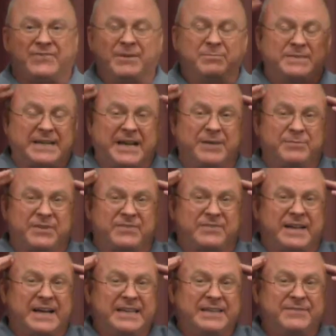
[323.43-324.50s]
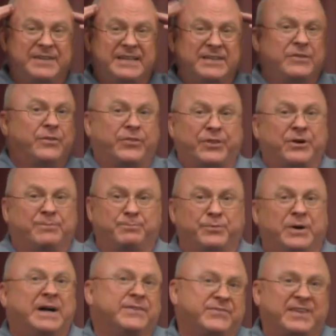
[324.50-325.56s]
Sometimes it's not even in the thought
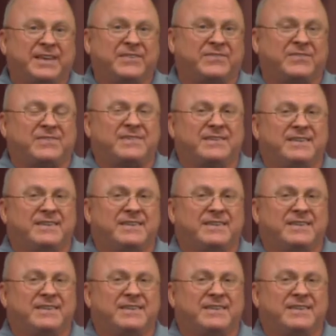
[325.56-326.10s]
process.